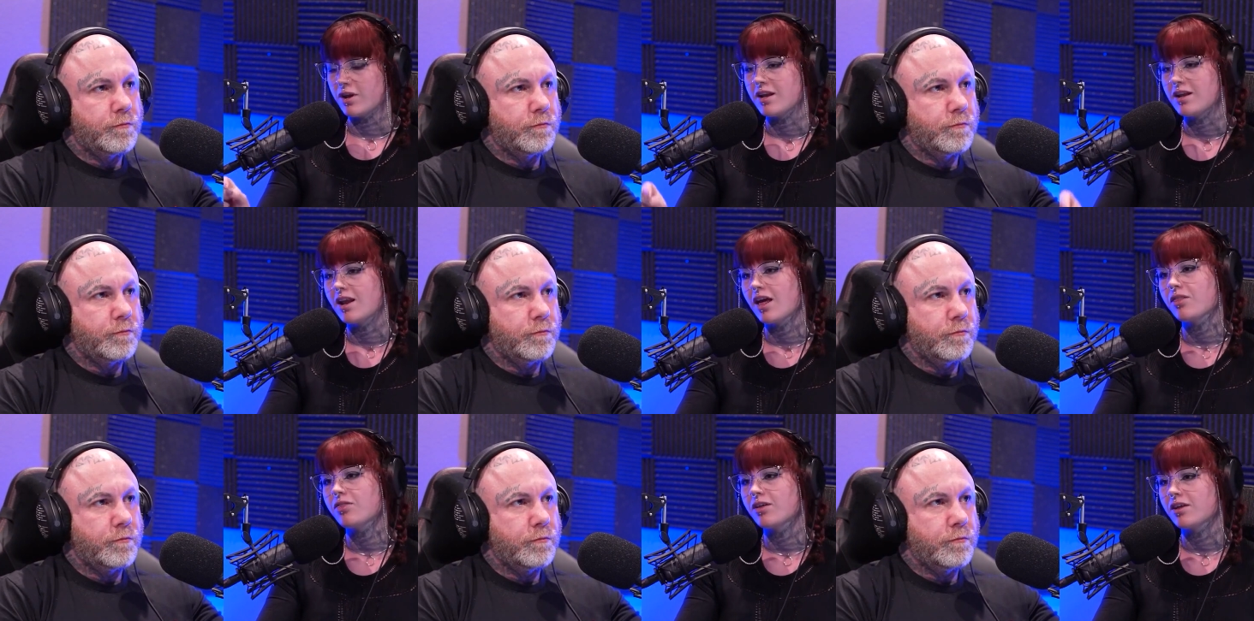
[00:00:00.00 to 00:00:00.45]

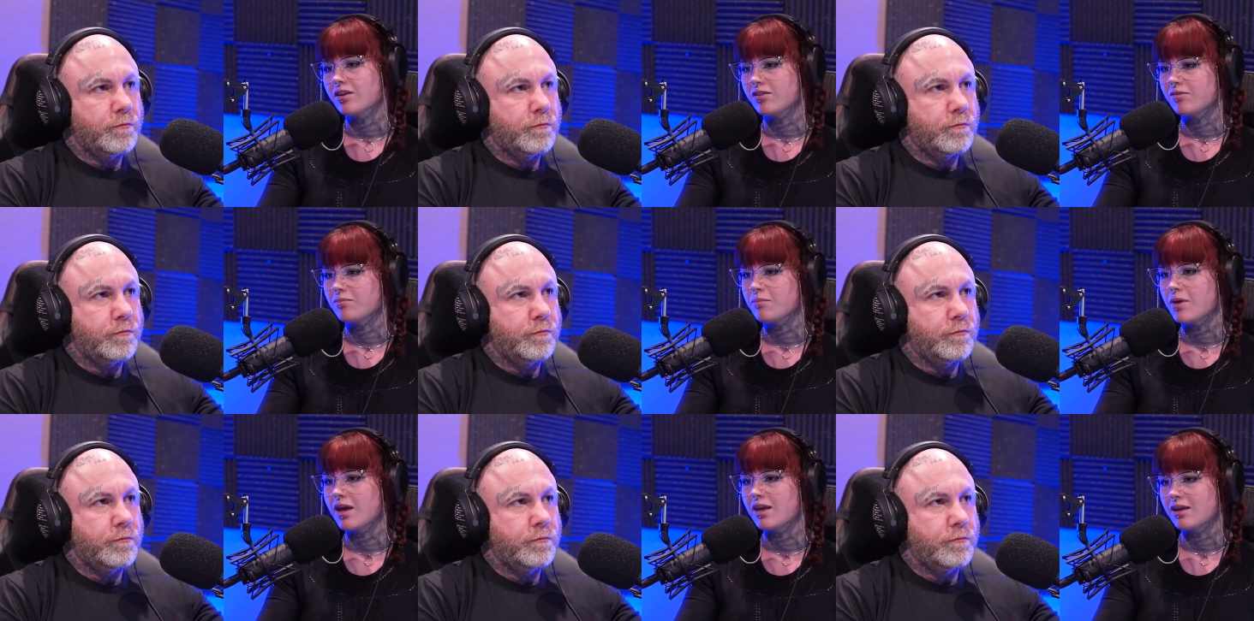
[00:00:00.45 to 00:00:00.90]
Speaker 1: nothing is
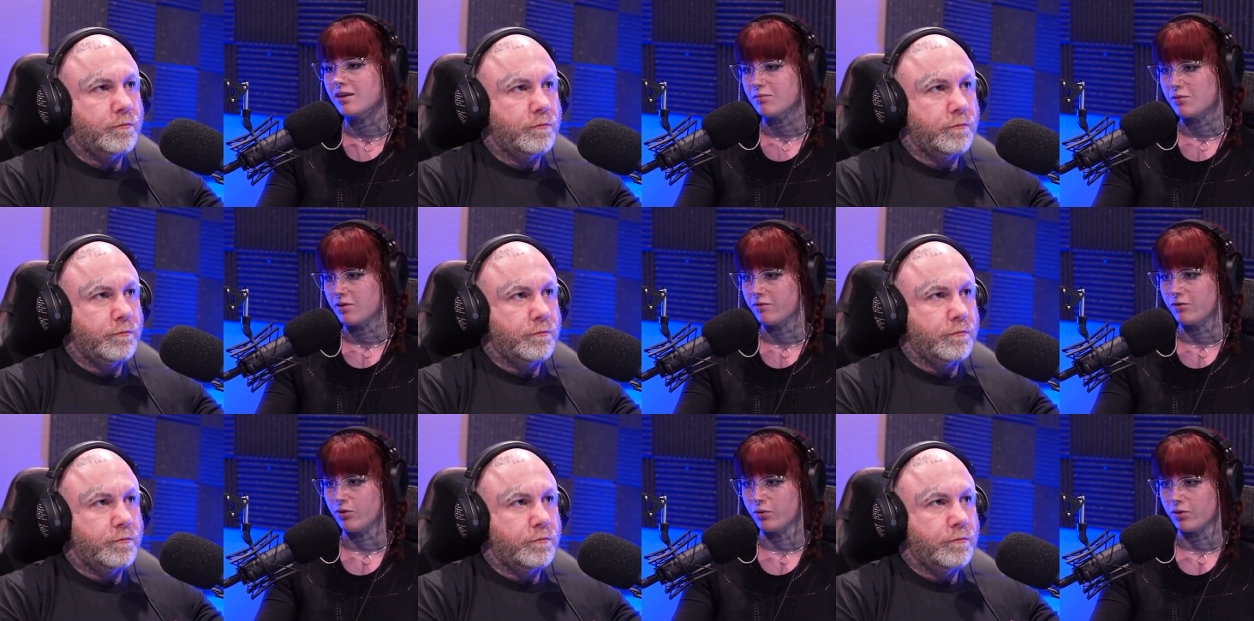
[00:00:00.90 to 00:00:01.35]
making
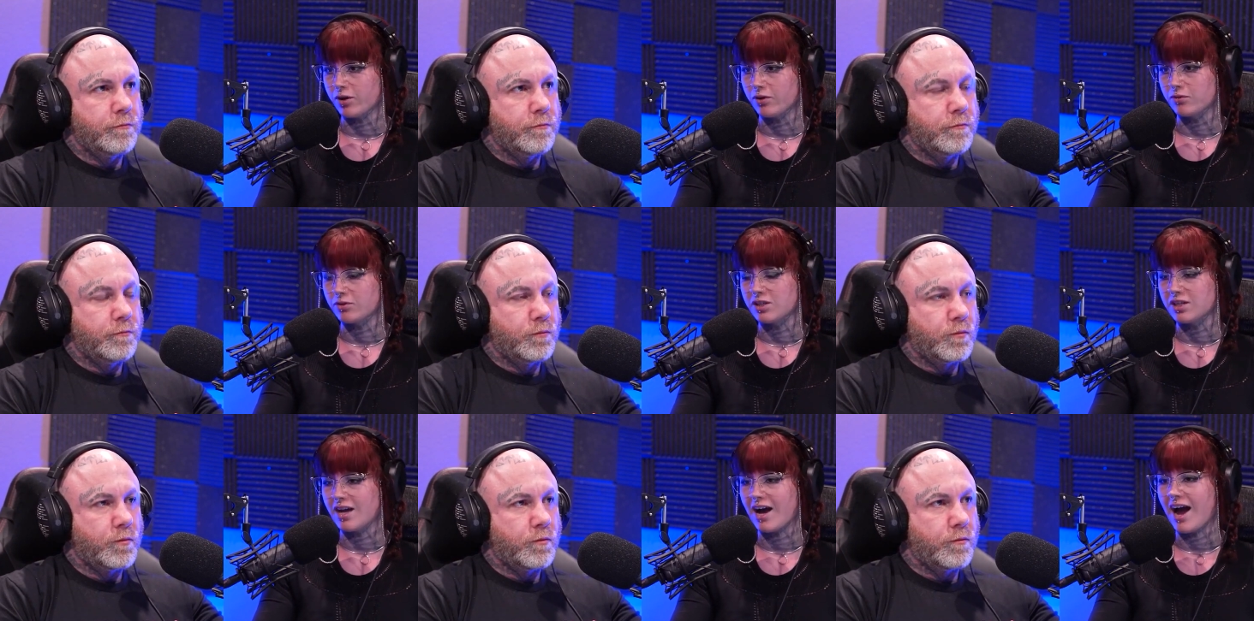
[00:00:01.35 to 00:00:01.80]
me feel
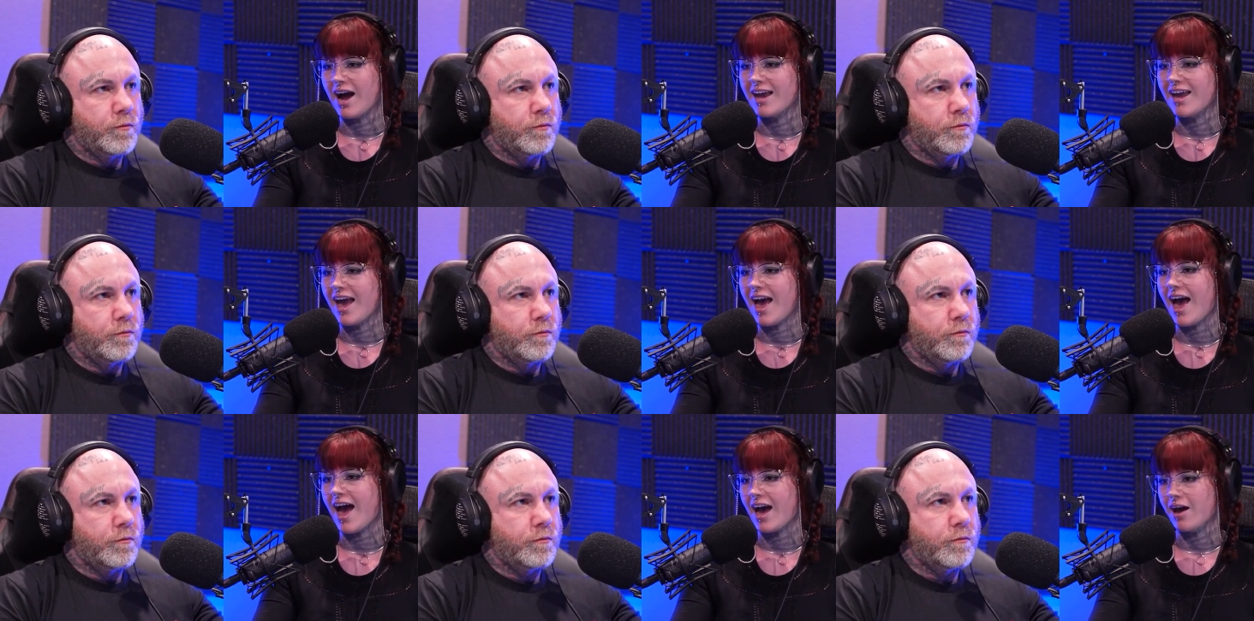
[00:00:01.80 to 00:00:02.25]
guilty. I
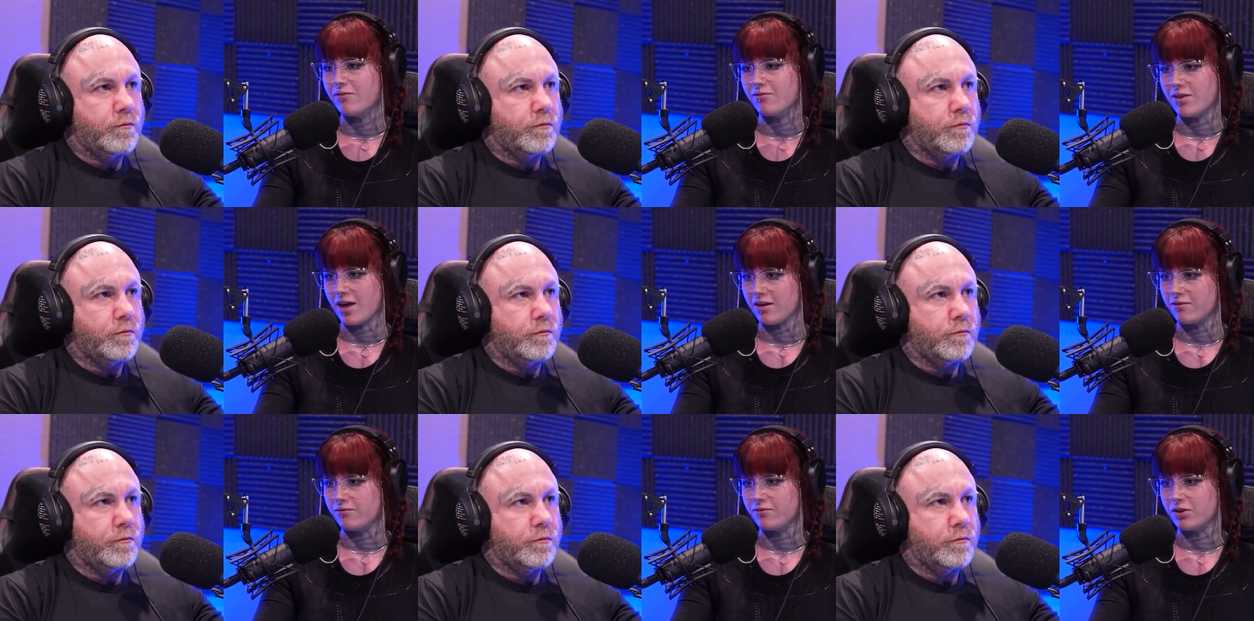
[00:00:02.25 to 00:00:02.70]
have
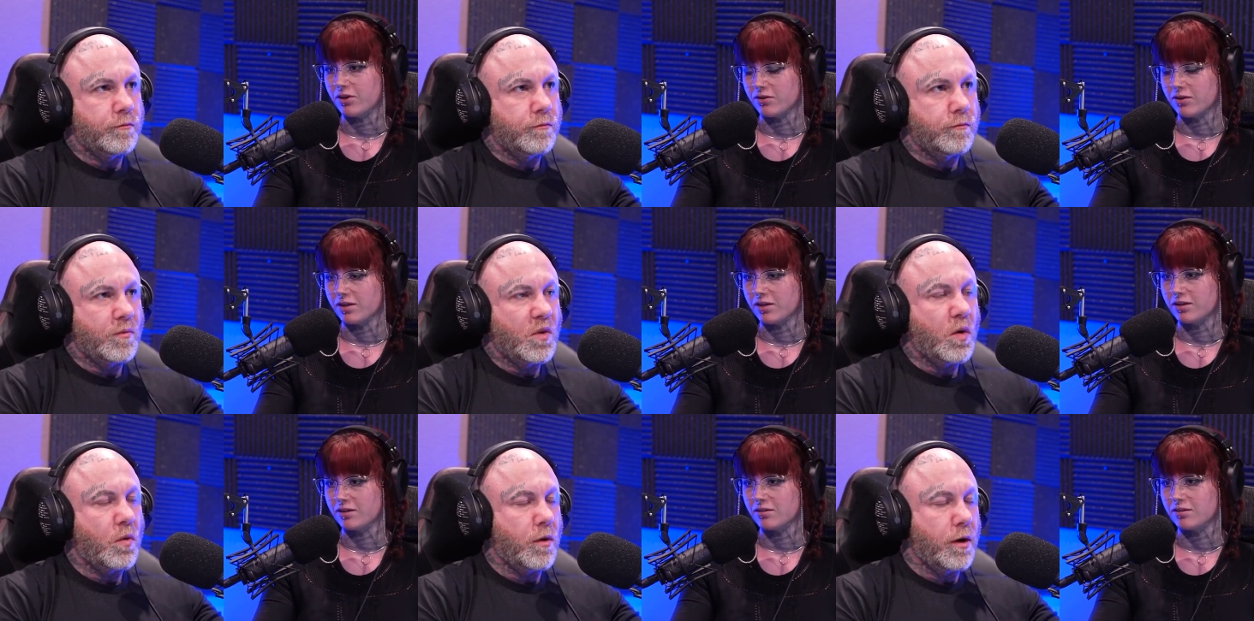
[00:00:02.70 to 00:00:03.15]
that
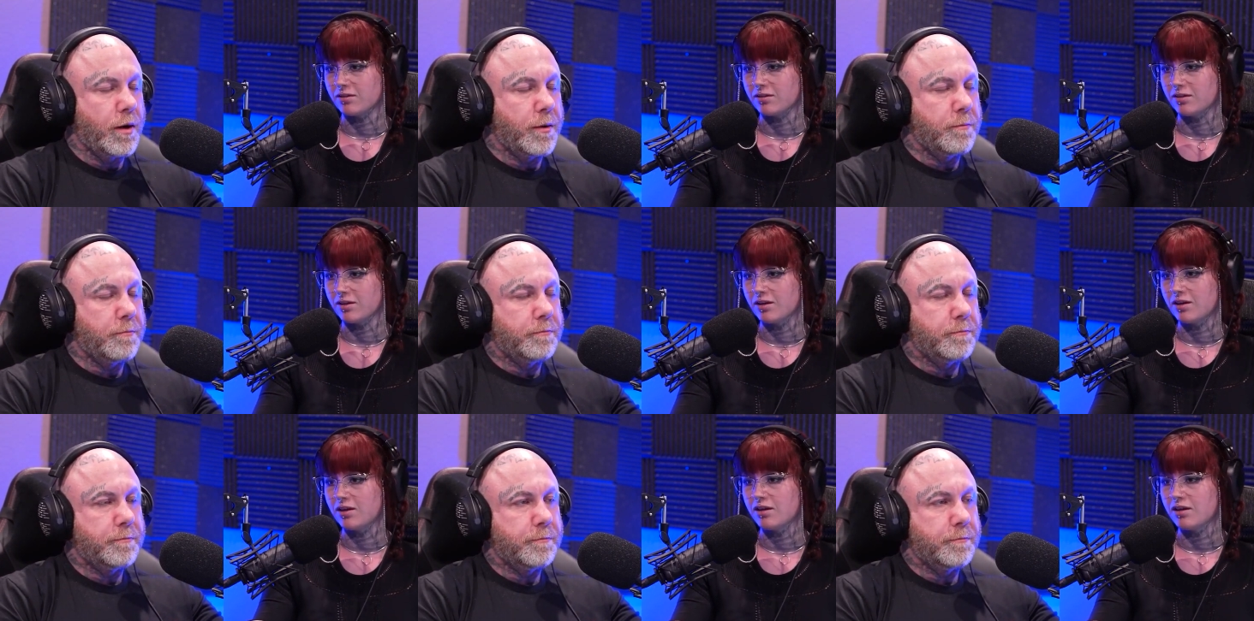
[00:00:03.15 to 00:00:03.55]
feeling. Right.